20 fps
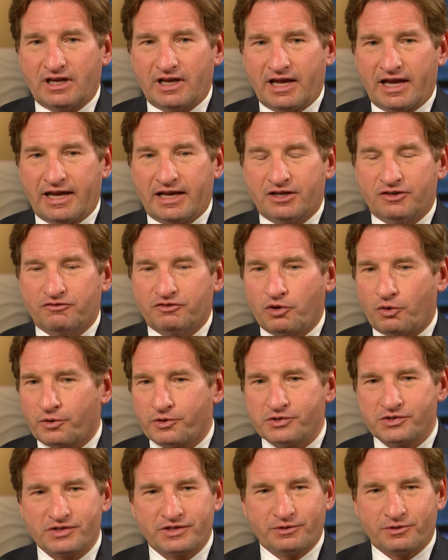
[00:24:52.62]
And of
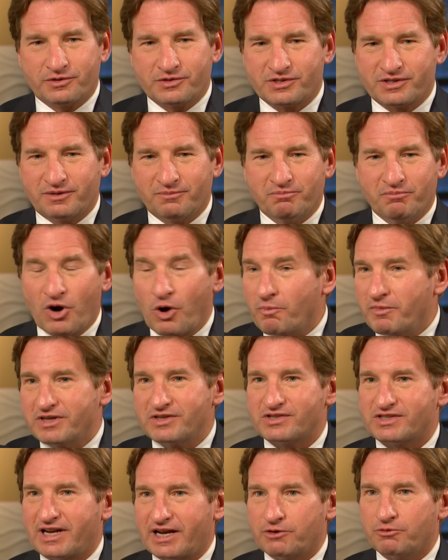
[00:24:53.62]
course, there are some
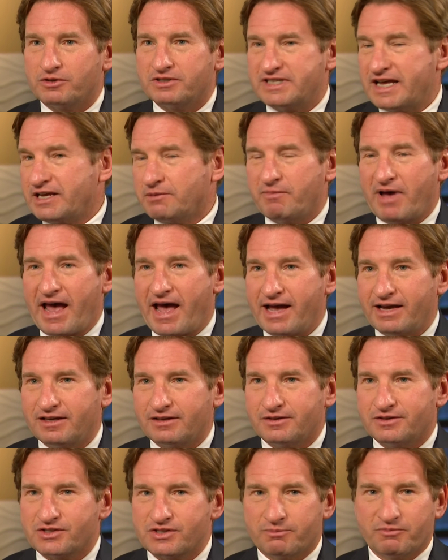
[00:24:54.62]
moments that I would take back
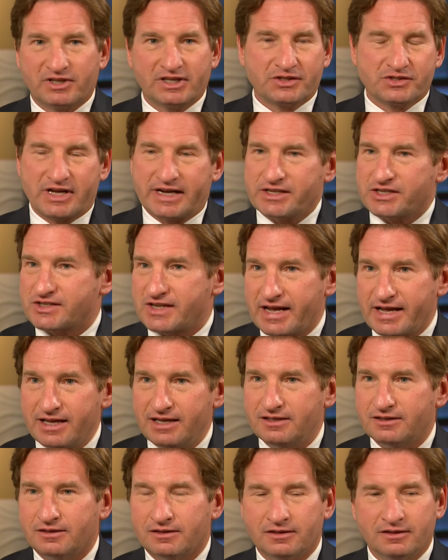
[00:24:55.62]
and some things I
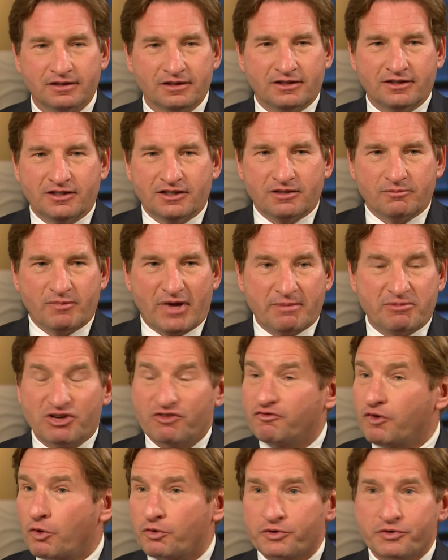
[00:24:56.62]
said and maybe a
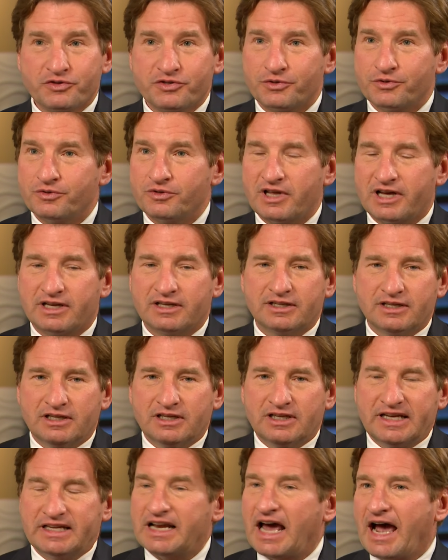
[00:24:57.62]
vote or two that
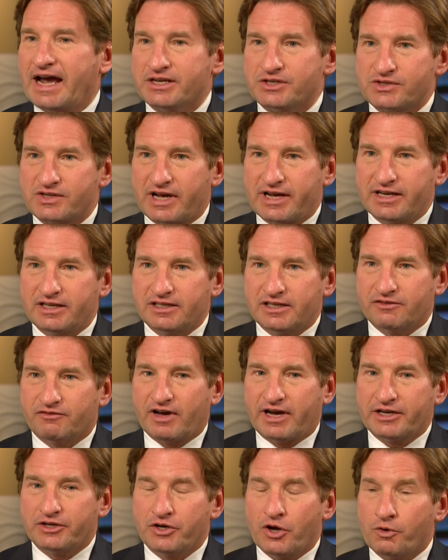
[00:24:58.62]
in hindsight, if
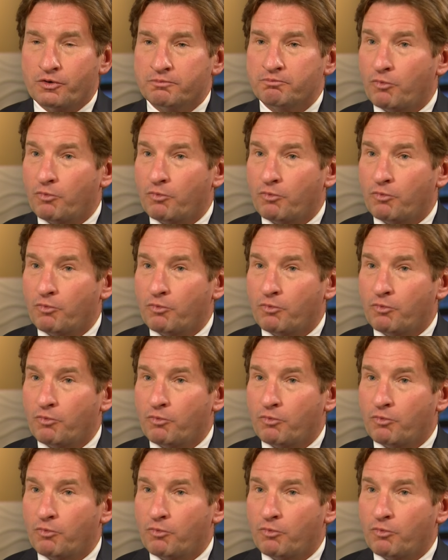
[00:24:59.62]
I'd known